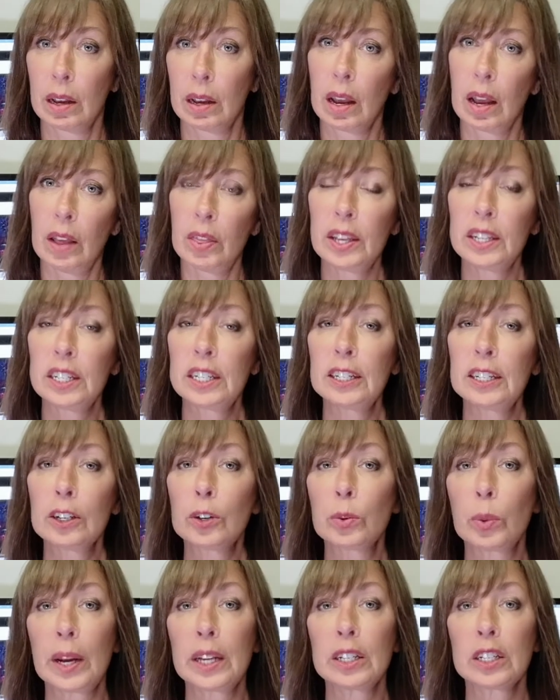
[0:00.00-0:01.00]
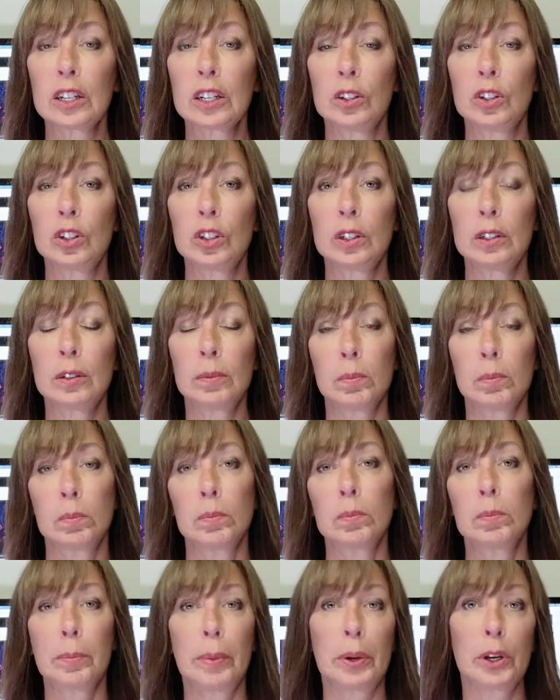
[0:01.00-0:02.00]
This is a great solution,
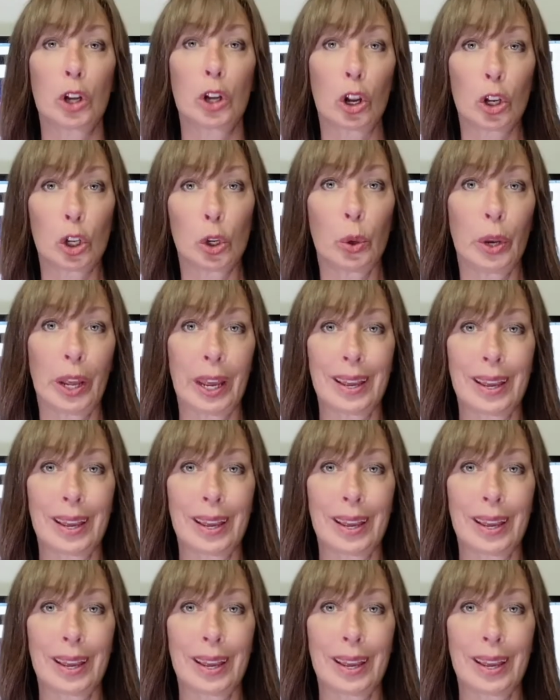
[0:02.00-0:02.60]
but not unique.